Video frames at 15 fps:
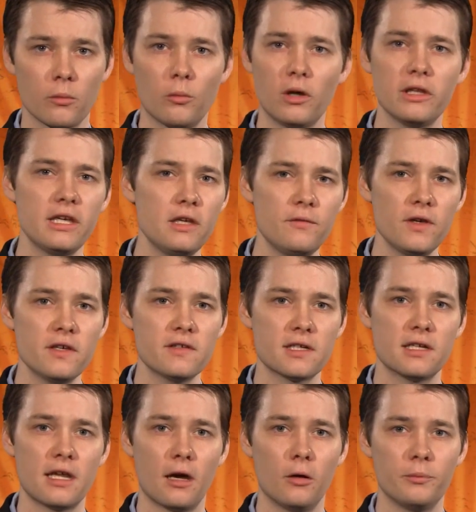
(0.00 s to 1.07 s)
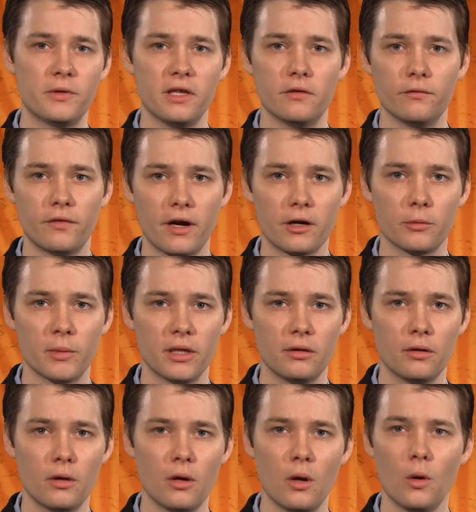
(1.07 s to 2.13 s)
While EVs can help the environment,
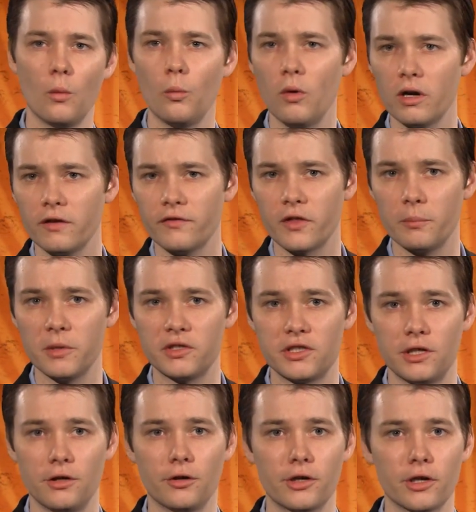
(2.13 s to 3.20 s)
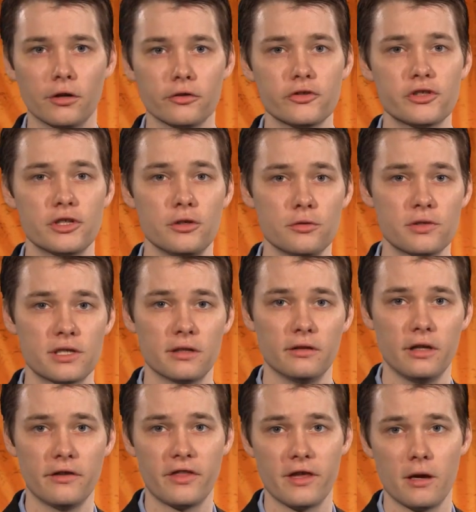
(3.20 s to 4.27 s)
one of the materials used in
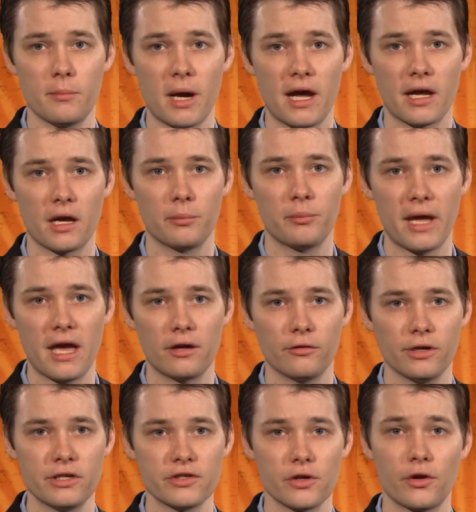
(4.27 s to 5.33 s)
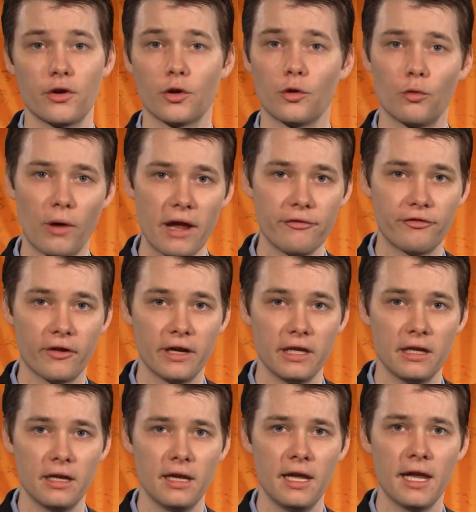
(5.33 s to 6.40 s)
lithium-ion batteries, graphite,
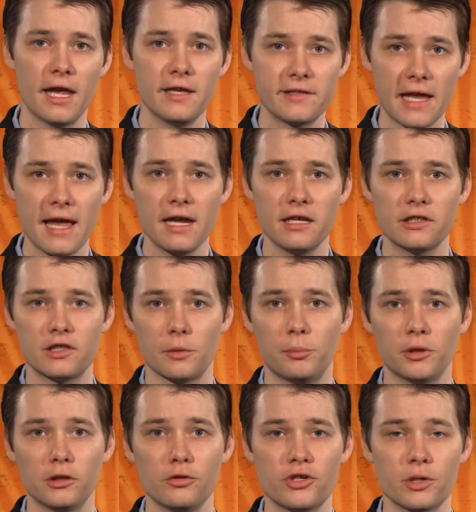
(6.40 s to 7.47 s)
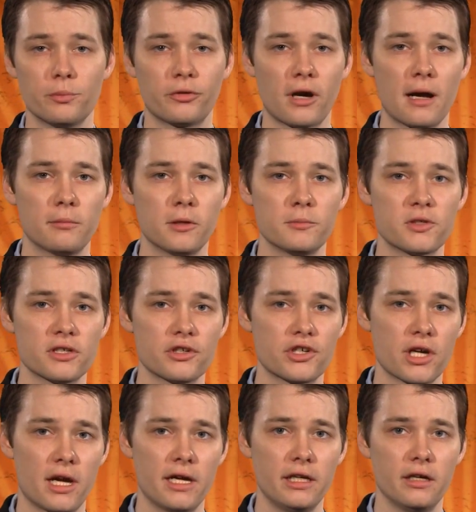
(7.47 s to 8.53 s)
is adding to pollution problems in
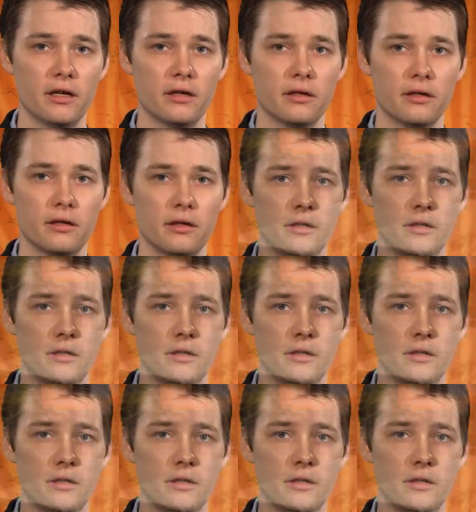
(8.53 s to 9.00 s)
China.